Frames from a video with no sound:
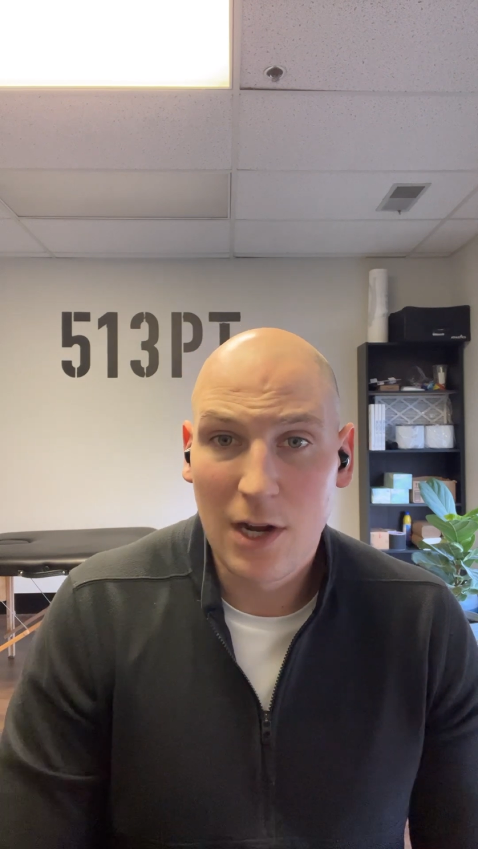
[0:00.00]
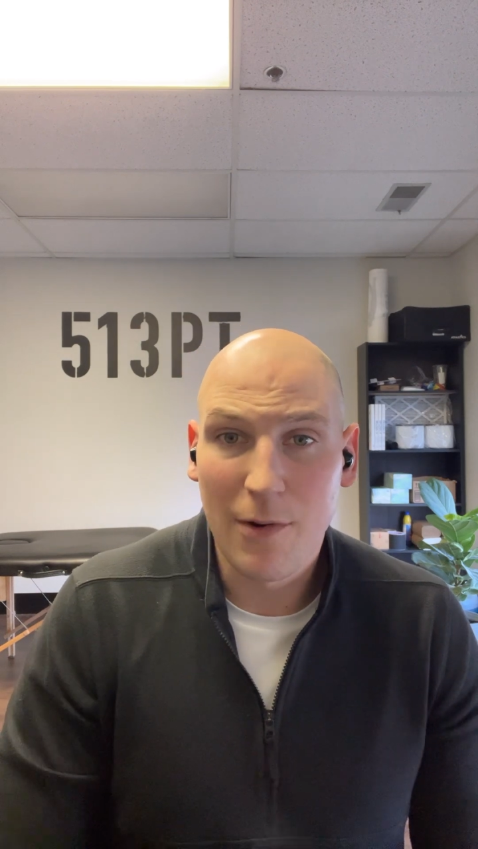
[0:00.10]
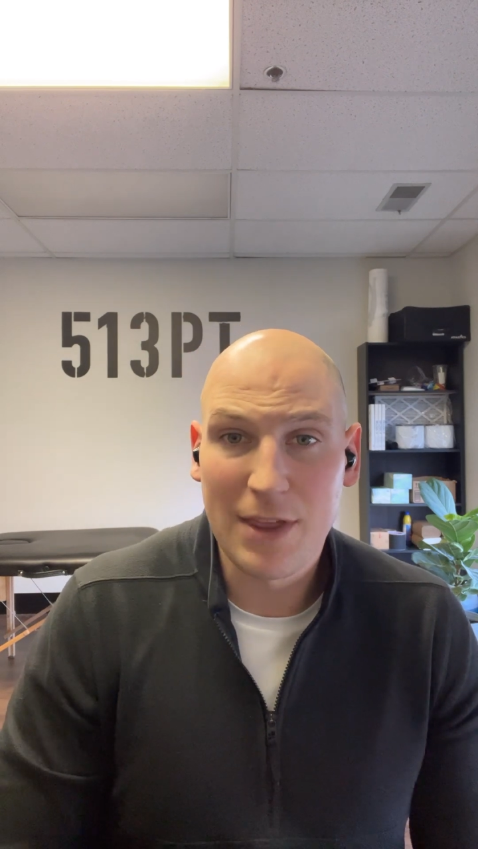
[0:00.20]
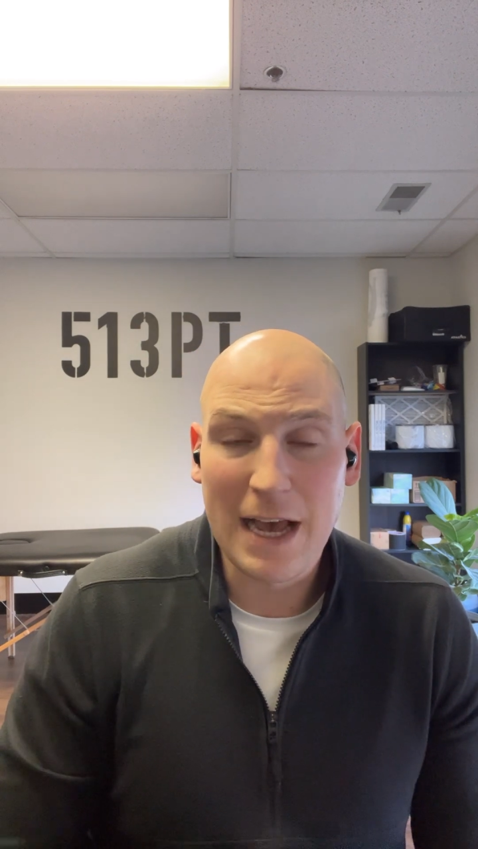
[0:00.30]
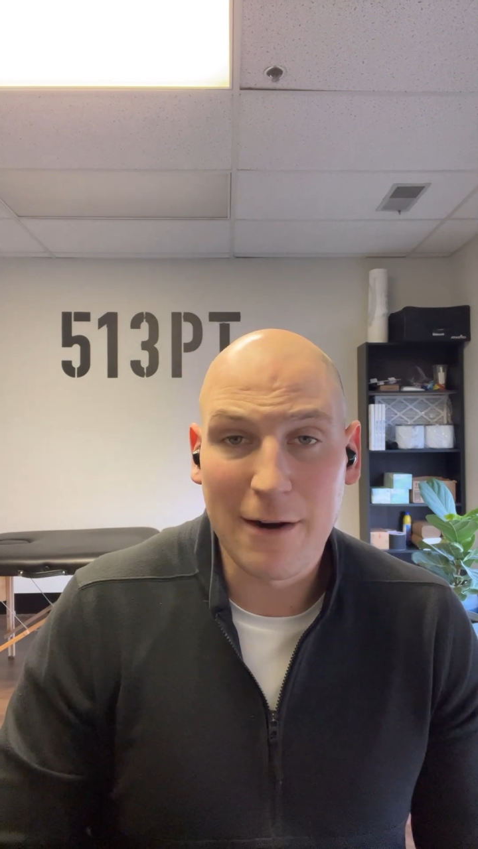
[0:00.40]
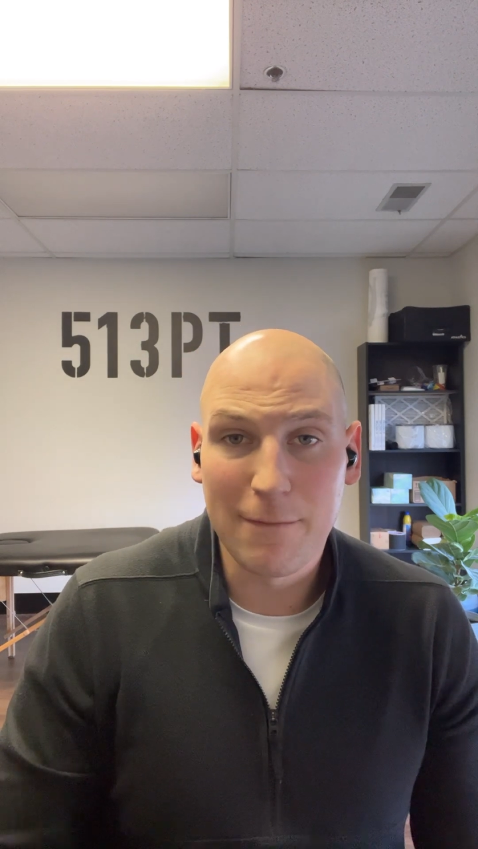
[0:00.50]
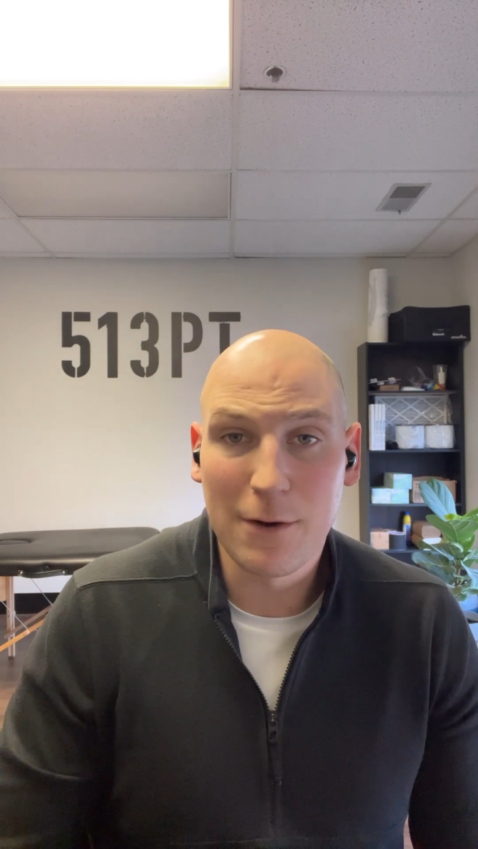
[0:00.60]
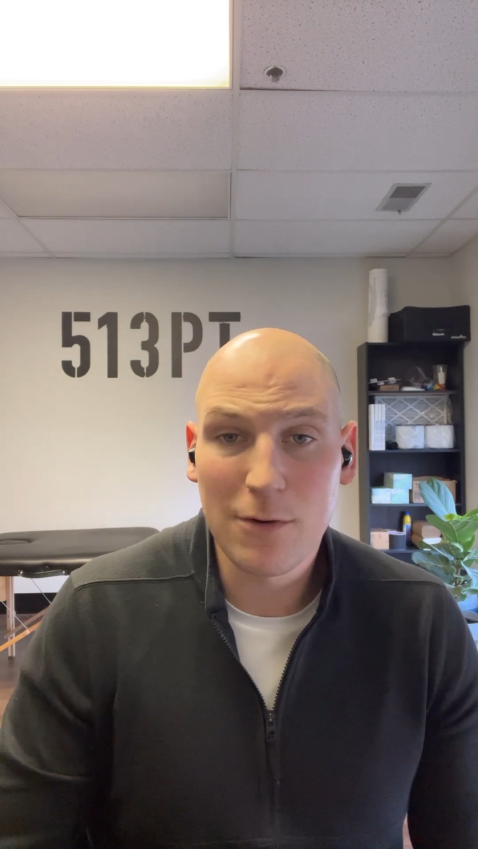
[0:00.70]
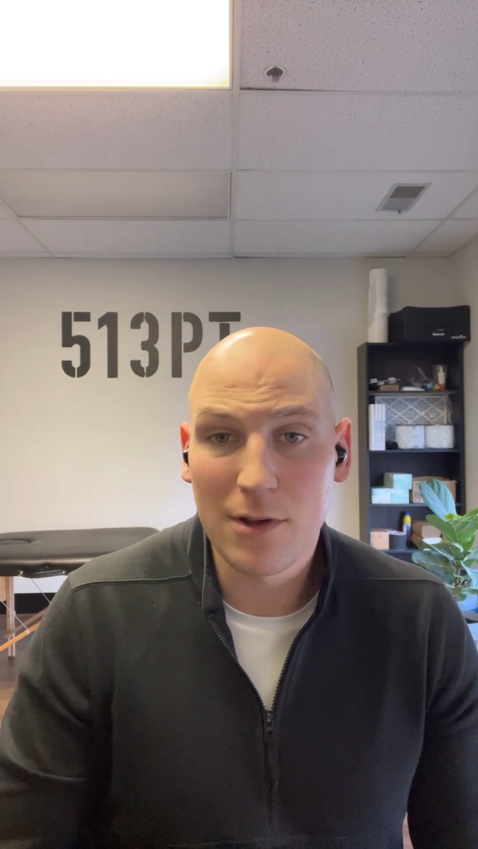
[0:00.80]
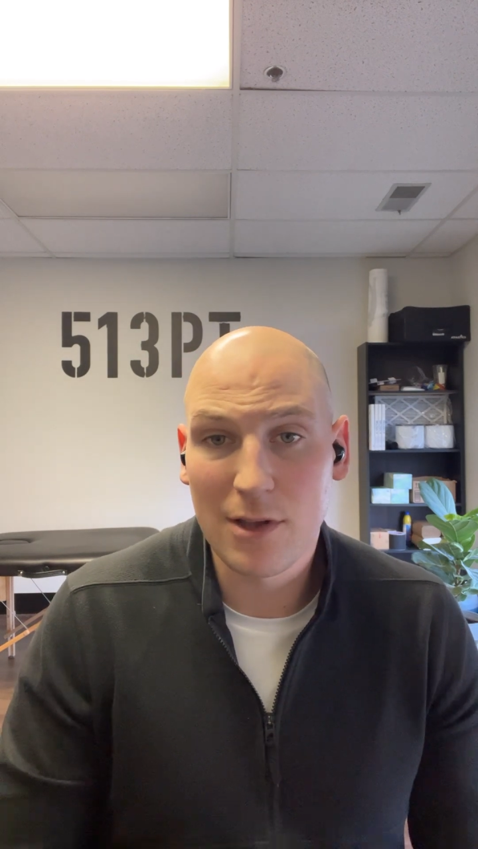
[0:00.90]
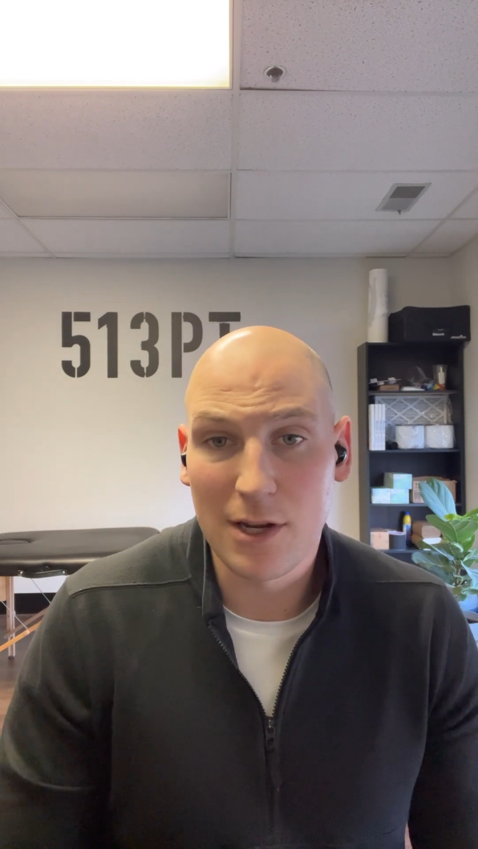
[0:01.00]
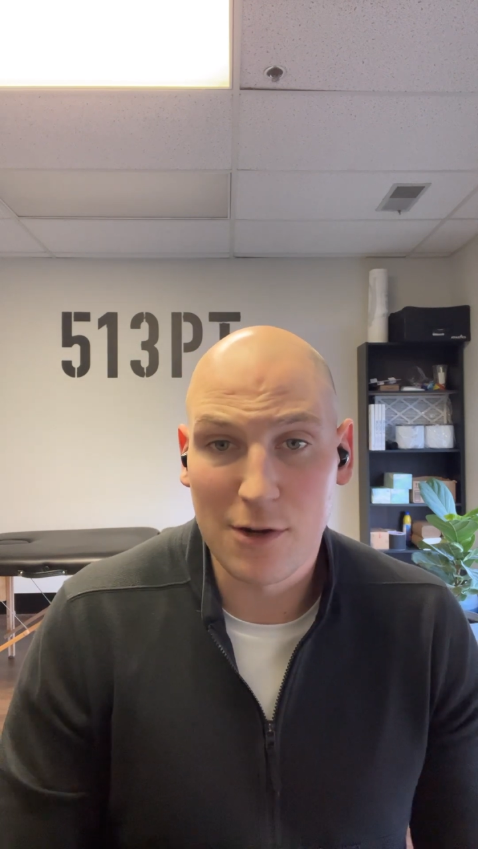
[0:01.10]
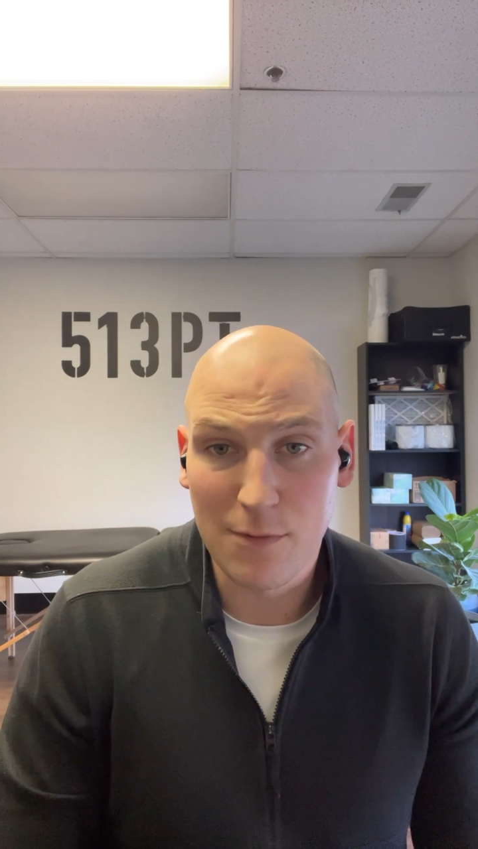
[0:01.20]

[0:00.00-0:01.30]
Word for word: without a focus on